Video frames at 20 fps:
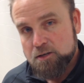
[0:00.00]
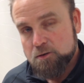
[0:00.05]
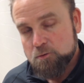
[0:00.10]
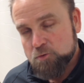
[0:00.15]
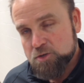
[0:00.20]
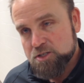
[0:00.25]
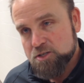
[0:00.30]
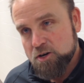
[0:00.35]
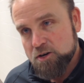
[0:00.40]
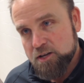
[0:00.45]

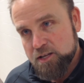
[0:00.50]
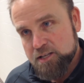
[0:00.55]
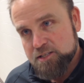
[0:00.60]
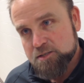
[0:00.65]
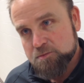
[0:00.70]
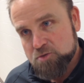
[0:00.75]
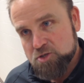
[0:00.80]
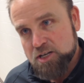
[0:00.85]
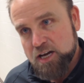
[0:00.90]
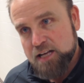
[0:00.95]
we started to hit
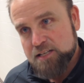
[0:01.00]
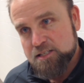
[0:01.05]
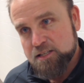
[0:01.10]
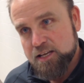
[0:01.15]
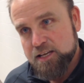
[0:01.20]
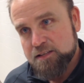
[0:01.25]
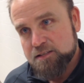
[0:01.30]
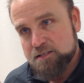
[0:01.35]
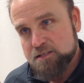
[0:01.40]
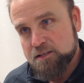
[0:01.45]
some shots
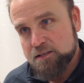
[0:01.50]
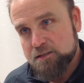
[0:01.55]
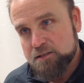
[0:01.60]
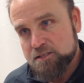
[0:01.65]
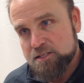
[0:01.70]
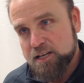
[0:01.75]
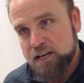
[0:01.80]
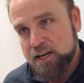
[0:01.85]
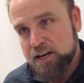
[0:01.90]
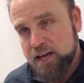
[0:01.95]
late in the, in the
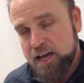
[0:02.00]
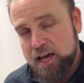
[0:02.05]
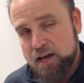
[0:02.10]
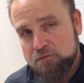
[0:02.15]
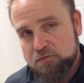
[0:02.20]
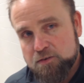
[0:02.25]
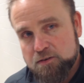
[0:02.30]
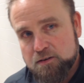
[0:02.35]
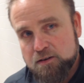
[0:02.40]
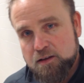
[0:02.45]
second
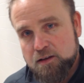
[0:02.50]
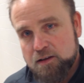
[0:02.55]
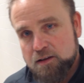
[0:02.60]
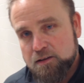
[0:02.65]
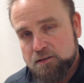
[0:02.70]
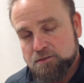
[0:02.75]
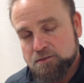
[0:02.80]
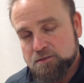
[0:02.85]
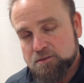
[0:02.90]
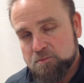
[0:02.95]
half. and
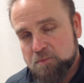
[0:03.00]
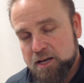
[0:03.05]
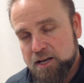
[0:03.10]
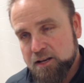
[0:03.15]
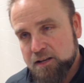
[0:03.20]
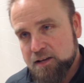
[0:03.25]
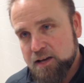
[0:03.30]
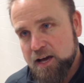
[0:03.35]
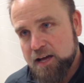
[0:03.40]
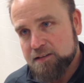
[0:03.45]
made it
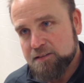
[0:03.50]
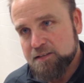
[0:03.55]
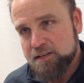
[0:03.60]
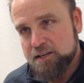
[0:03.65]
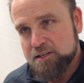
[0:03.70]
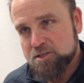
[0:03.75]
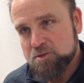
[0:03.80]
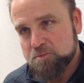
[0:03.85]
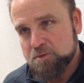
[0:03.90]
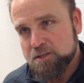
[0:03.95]
a
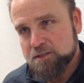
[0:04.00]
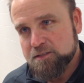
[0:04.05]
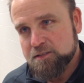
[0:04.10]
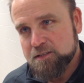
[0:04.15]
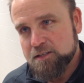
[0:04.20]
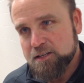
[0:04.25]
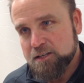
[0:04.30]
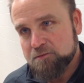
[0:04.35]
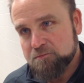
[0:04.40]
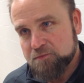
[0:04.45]
contest,
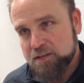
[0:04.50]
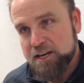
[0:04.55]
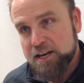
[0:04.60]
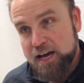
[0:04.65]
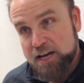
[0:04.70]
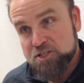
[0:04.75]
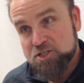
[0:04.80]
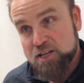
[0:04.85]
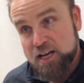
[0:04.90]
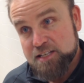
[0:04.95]
but uh, they
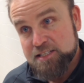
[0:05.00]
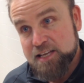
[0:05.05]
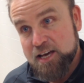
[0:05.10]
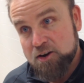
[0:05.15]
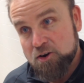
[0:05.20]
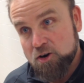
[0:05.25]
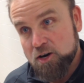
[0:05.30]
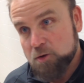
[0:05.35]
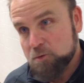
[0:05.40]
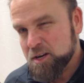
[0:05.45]
knocked shots
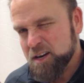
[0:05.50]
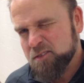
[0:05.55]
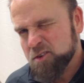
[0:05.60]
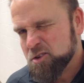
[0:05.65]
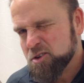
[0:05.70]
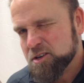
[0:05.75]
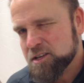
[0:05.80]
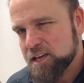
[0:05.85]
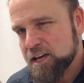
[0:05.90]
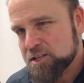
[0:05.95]
down early. We never
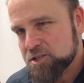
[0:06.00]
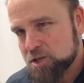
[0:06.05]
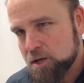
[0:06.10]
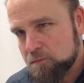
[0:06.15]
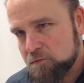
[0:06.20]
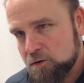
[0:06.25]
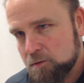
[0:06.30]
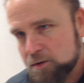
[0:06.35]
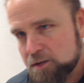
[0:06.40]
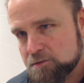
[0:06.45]
could catch
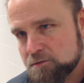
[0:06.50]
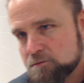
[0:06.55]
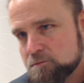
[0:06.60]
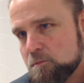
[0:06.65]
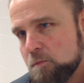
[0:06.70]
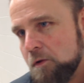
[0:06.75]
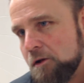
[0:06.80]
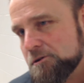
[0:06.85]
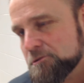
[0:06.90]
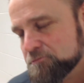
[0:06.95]
up from
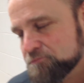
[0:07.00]
it.